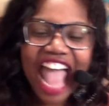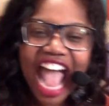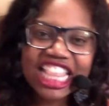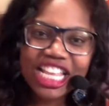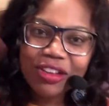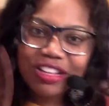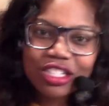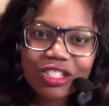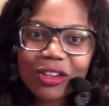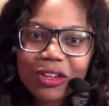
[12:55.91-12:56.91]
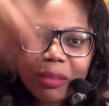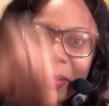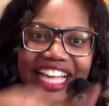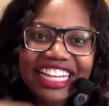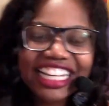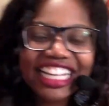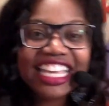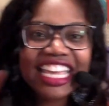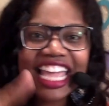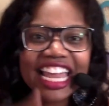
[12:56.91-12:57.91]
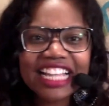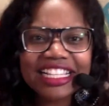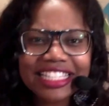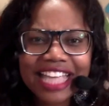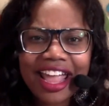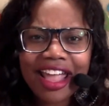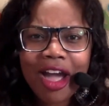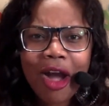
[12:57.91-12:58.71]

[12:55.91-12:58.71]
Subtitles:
And then you can circle the panda again and say,